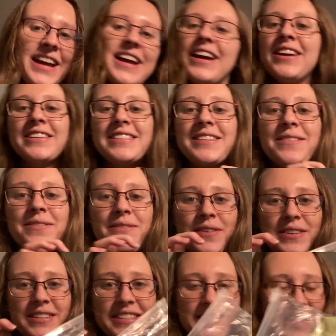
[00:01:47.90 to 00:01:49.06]
Here's the
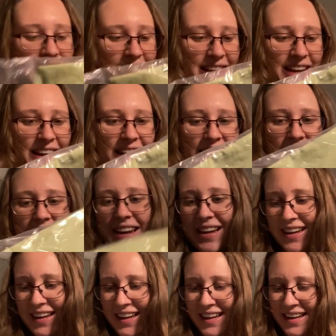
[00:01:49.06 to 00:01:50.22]
first thing.
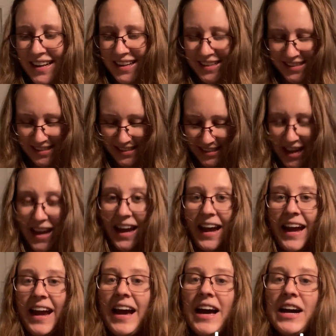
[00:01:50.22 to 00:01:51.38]
It is
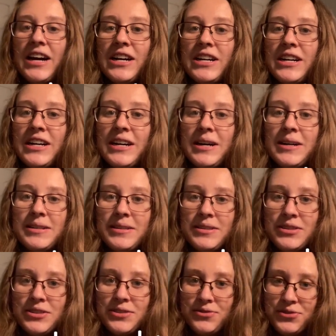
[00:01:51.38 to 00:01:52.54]
a
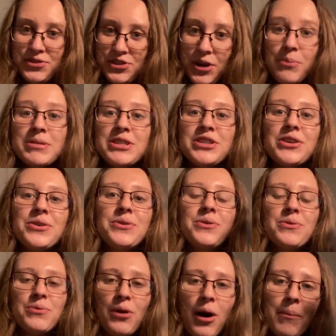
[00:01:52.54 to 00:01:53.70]
jumpsuit,
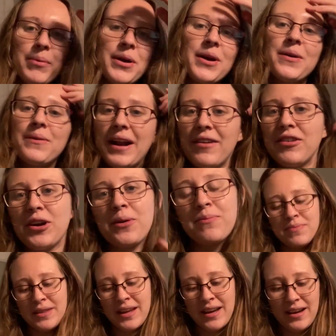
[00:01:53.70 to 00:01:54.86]
romper, whatever.
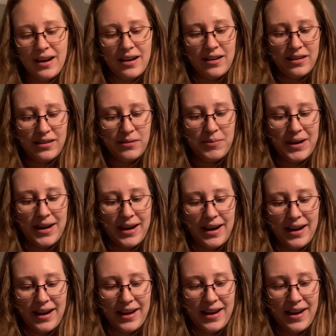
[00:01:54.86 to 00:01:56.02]
I
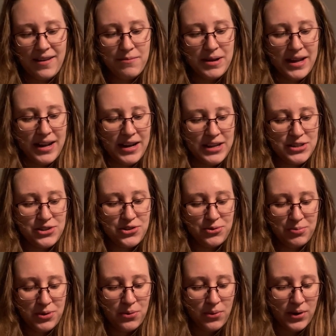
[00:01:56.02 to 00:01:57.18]
have been
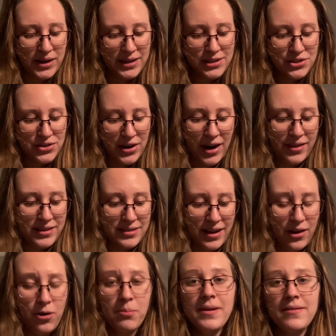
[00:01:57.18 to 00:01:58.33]
super wanting to try this. I
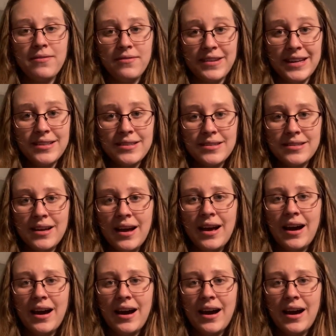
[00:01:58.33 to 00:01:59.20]
hope it fits.